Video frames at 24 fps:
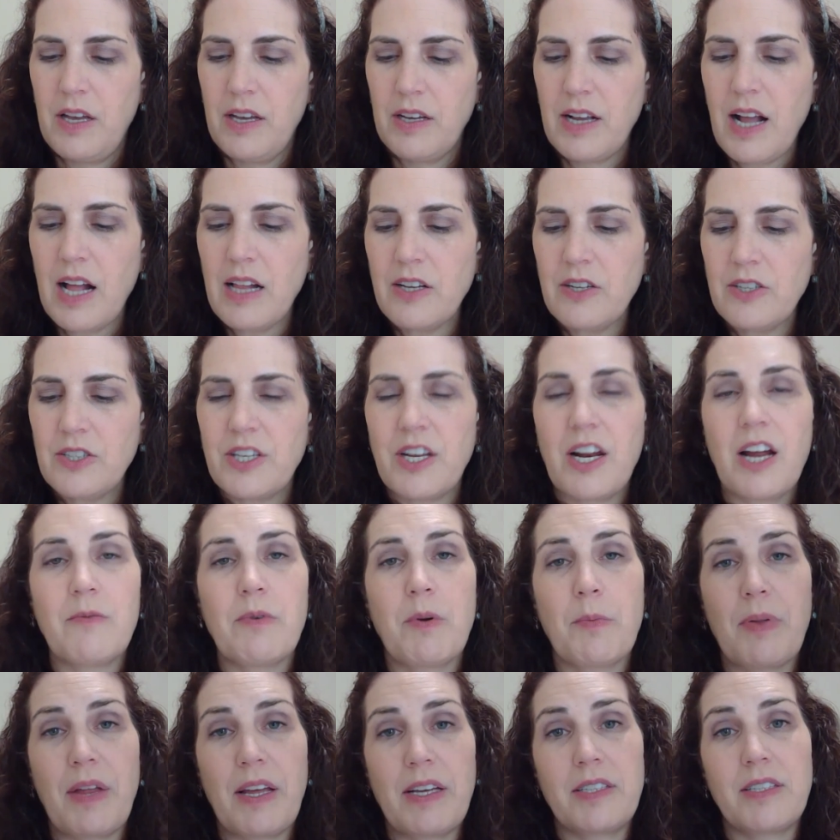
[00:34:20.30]
colors that I'm
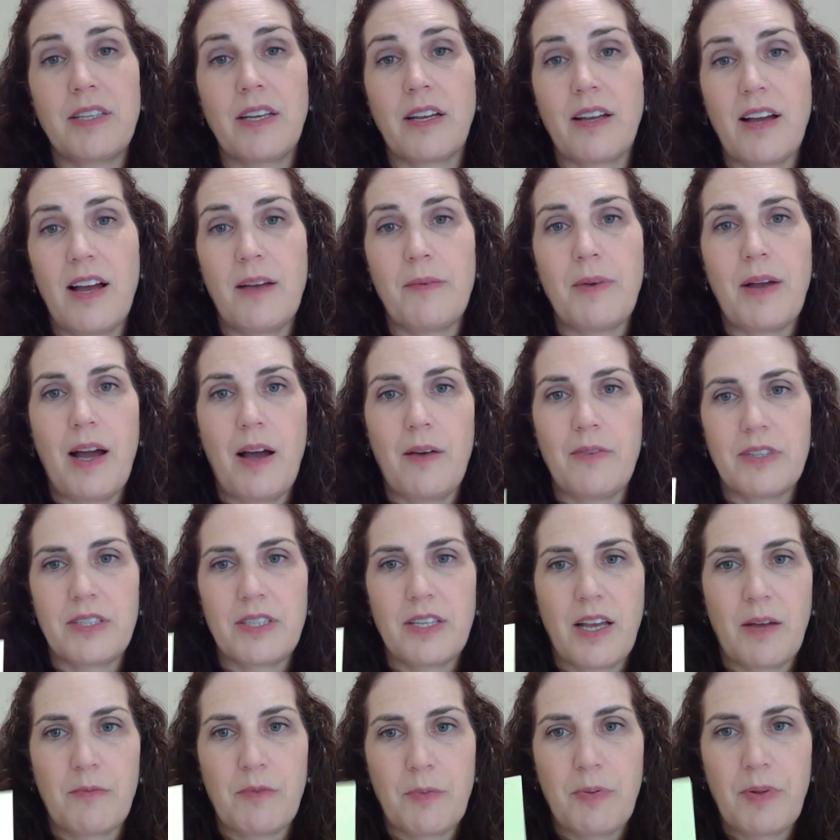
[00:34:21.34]
replacing,
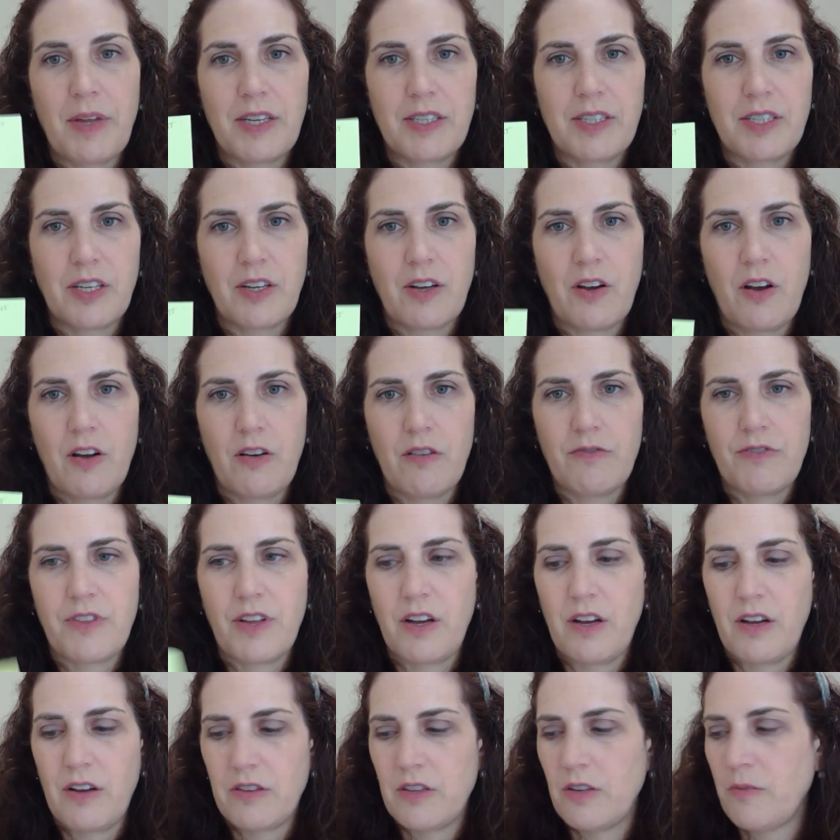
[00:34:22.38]
I'm replacing all of
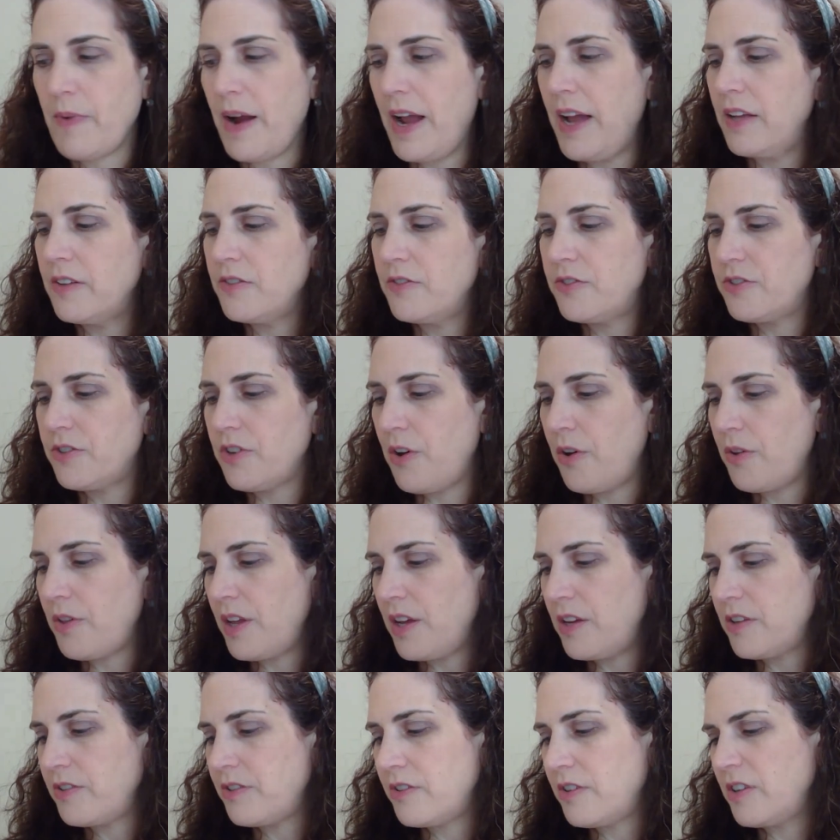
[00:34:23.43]
the reds. So
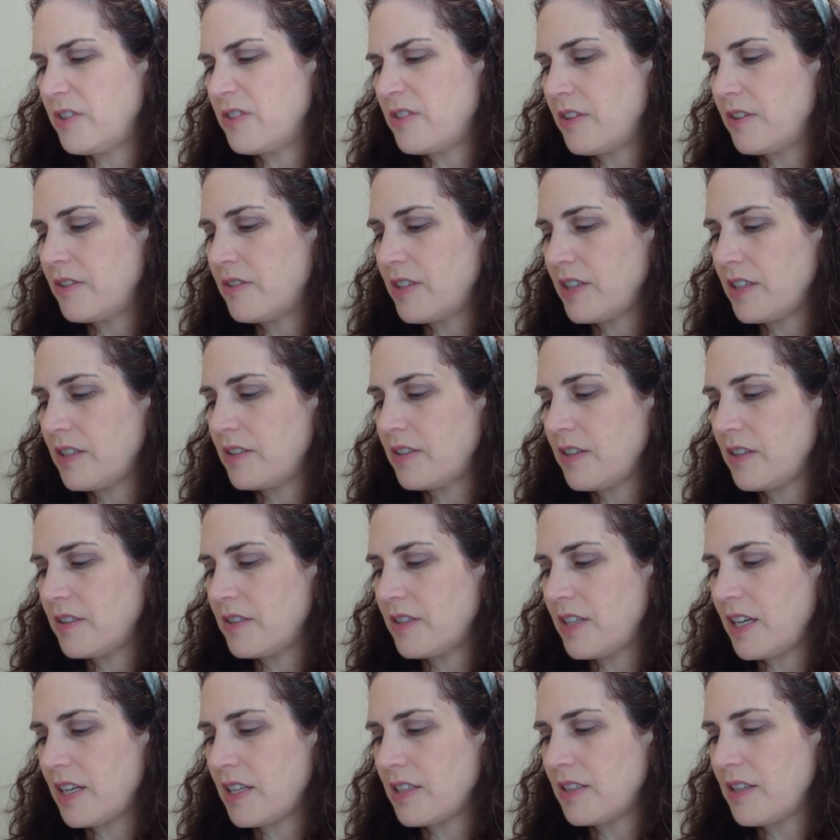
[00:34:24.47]
there's a
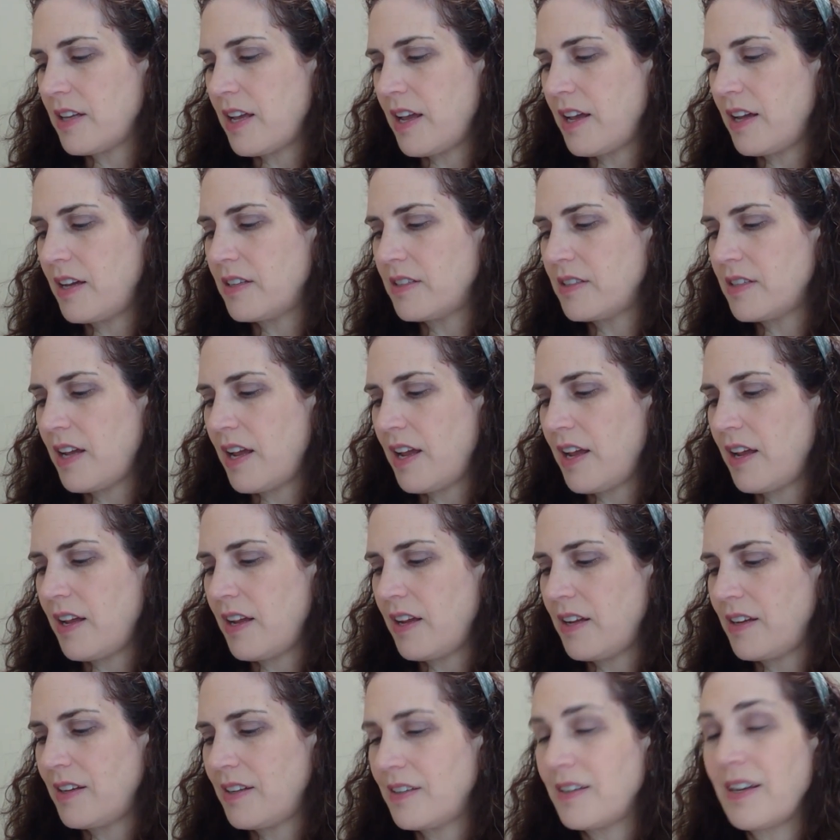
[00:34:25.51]
666 and
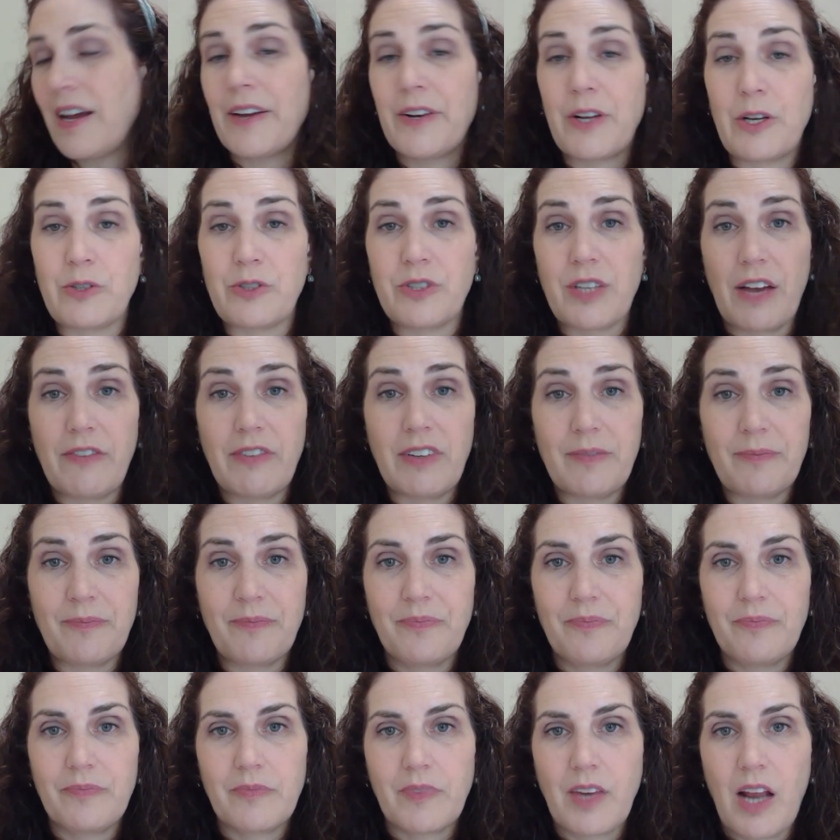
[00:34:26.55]
a 907.
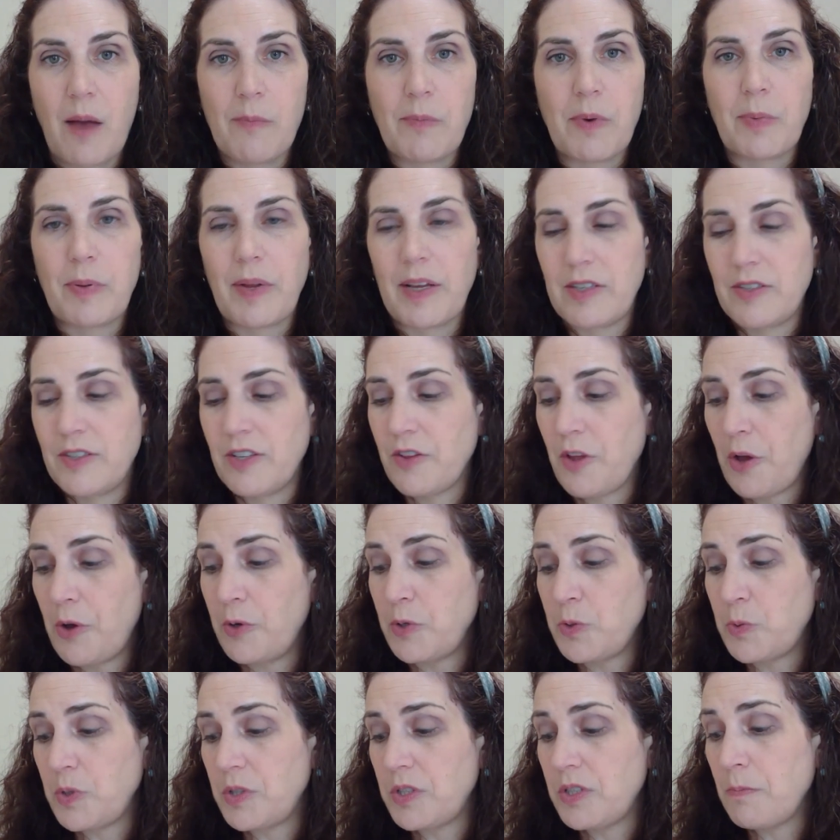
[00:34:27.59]
I'm replacing
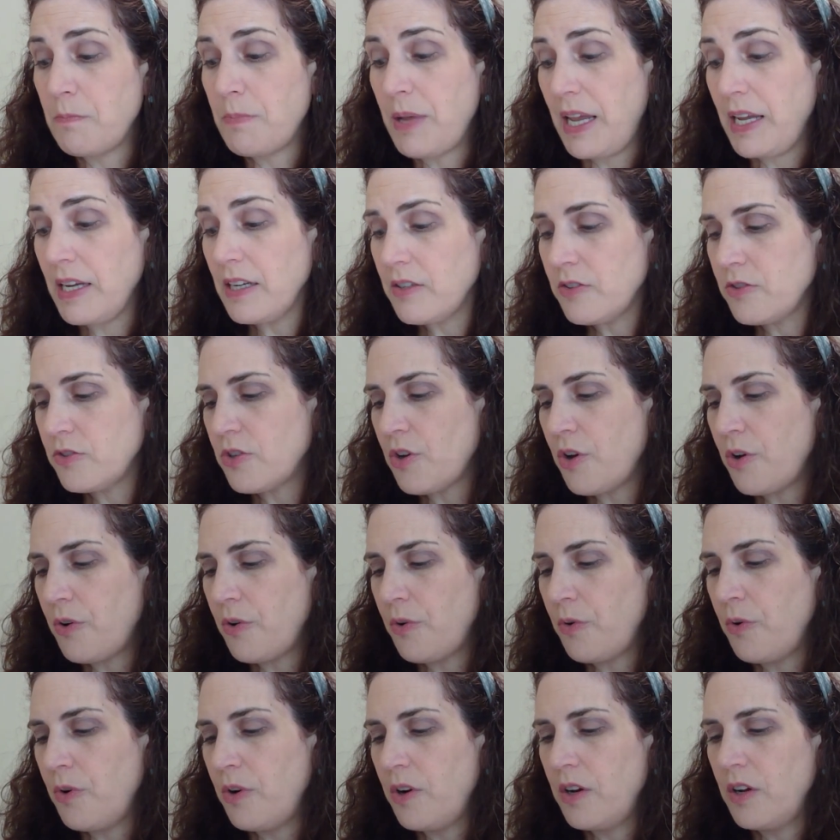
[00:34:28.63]
those with some pinks.
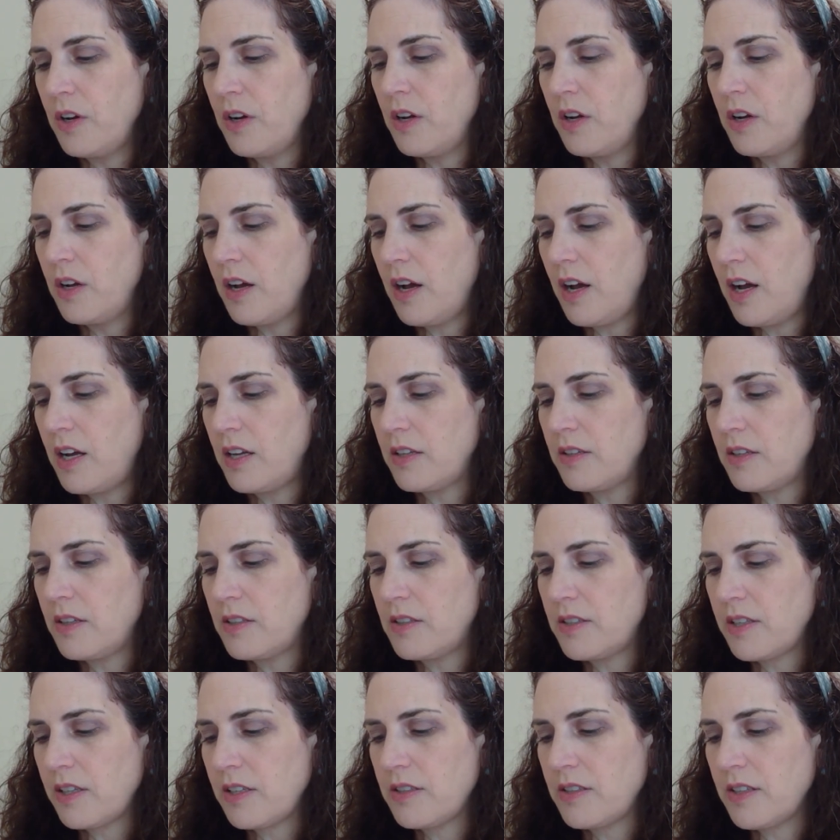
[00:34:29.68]
So the
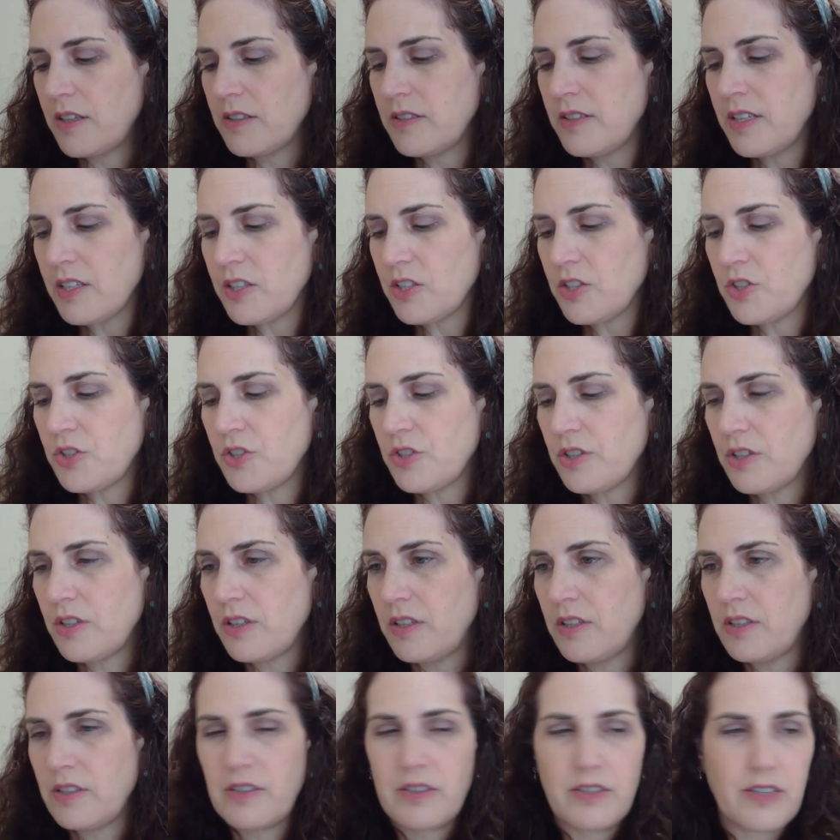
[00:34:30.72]
666
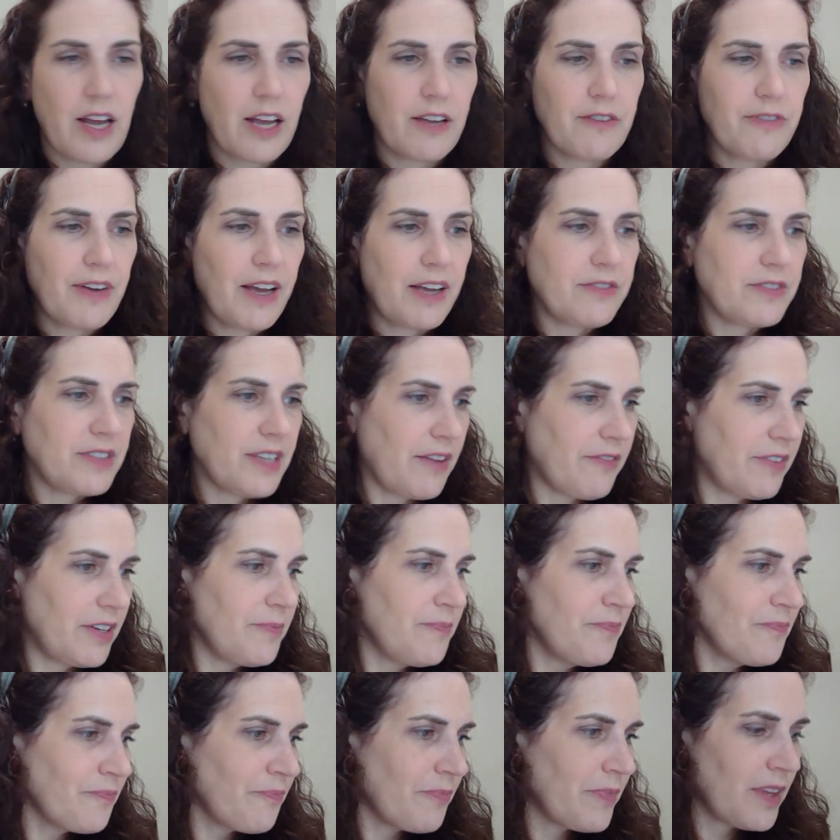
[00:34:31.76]
is
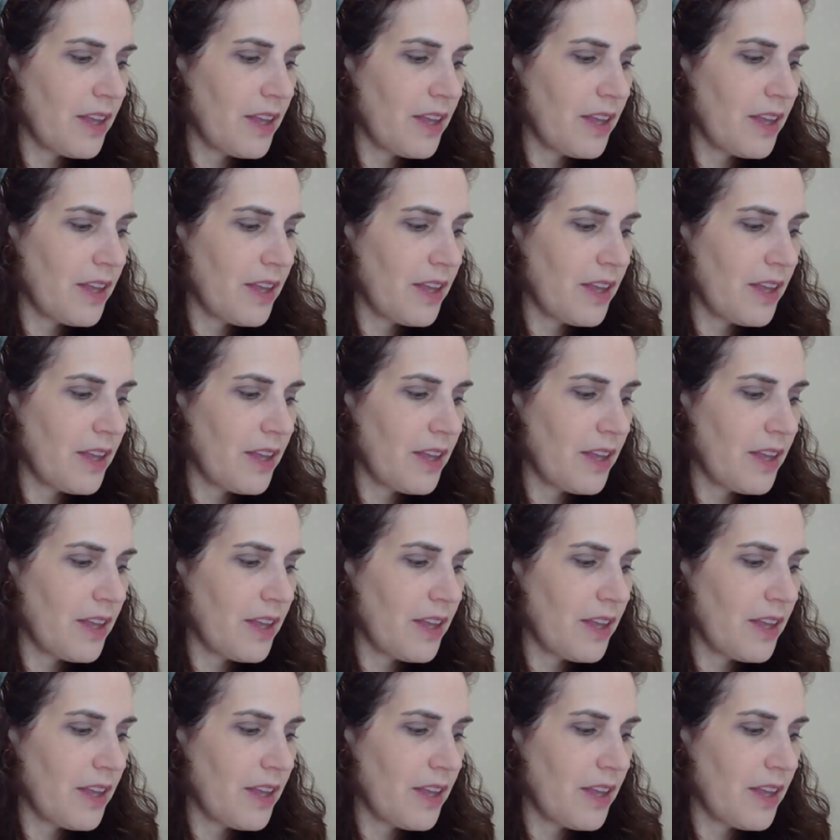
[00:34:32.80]
957.